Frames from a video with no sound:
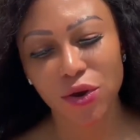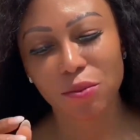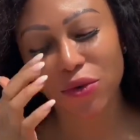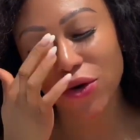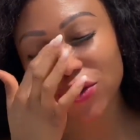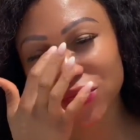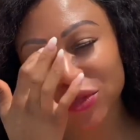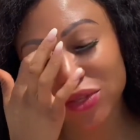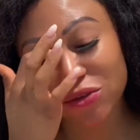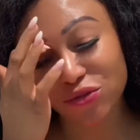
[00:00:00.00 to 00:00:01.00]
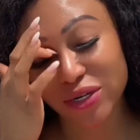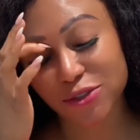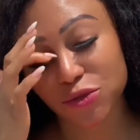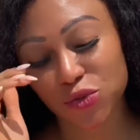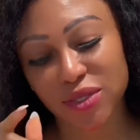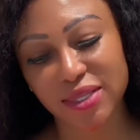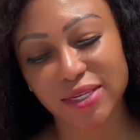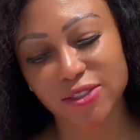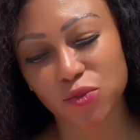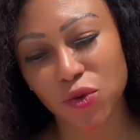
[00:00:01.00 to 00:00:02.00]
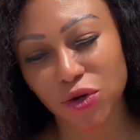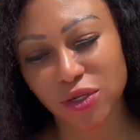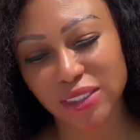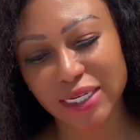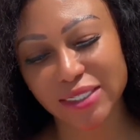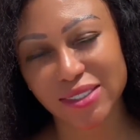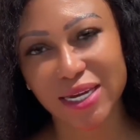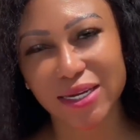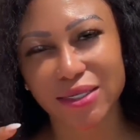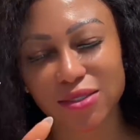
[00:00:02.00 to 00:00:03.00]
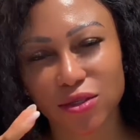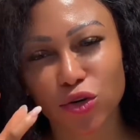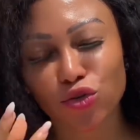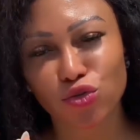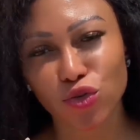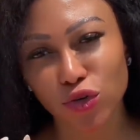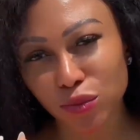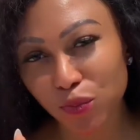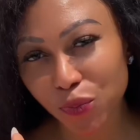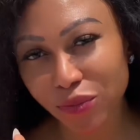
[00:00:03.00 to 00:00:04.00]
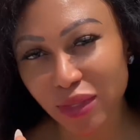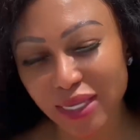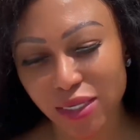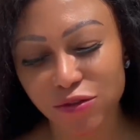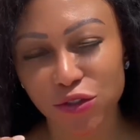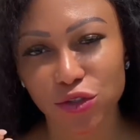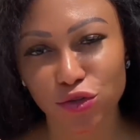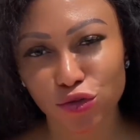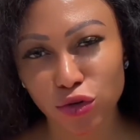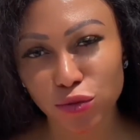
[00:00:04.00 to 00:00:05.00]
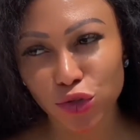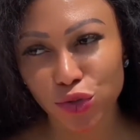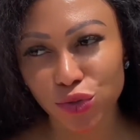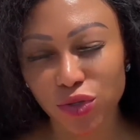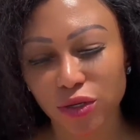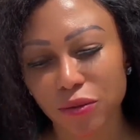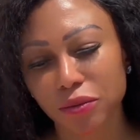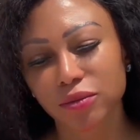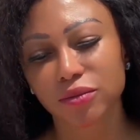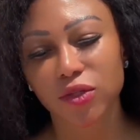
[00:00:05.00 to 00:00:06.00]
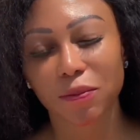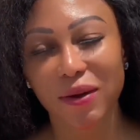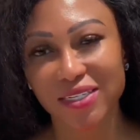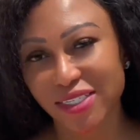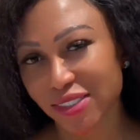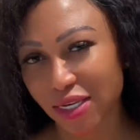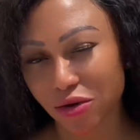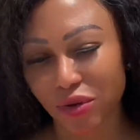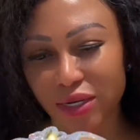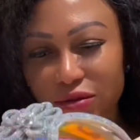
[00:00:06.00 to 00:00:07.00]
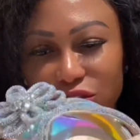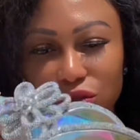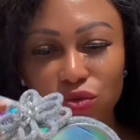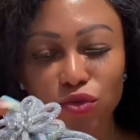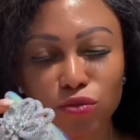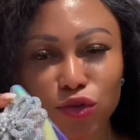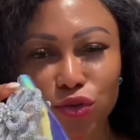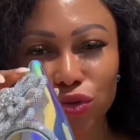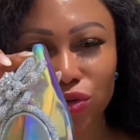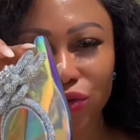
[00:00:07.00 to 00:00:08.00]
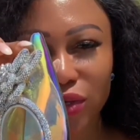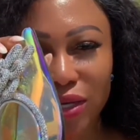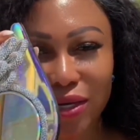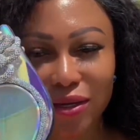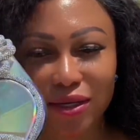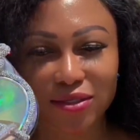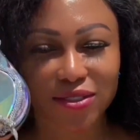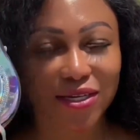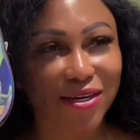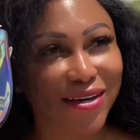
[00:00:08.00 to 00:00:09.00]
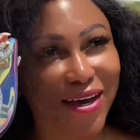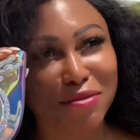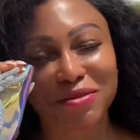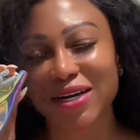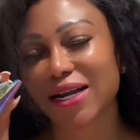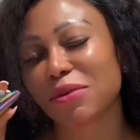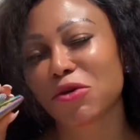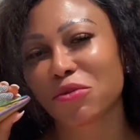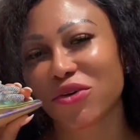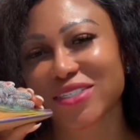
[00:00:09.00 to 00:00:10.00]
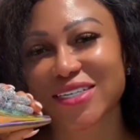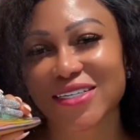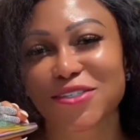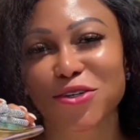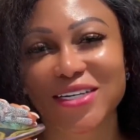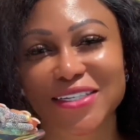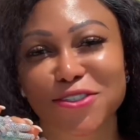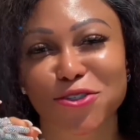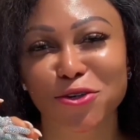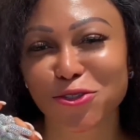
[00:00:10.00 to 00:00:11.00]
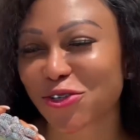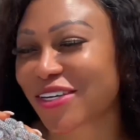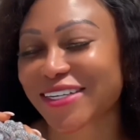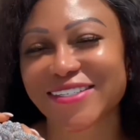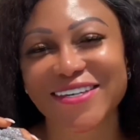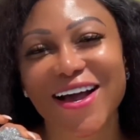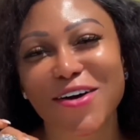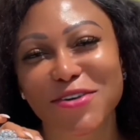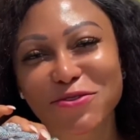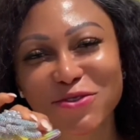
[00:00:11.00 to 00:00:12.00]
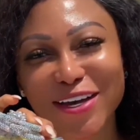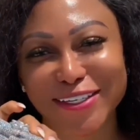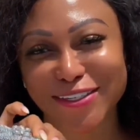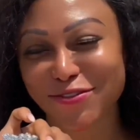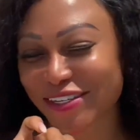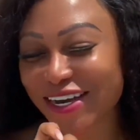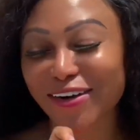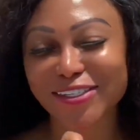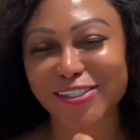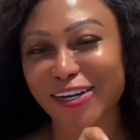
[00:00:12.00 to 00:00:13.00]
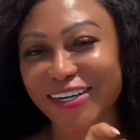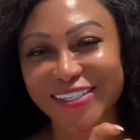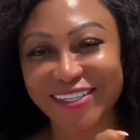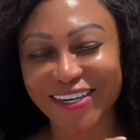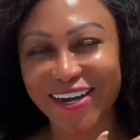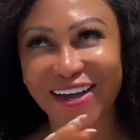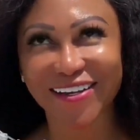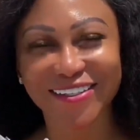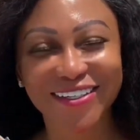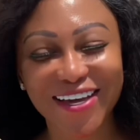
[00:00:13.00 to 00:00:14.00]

But the difference between this one is that it's chrome. It gives you the chrome look. The pattern area gives you the chrome look. You can see, I'm glad I'm unboxing this under the sun so you can see how effective and how shiny and how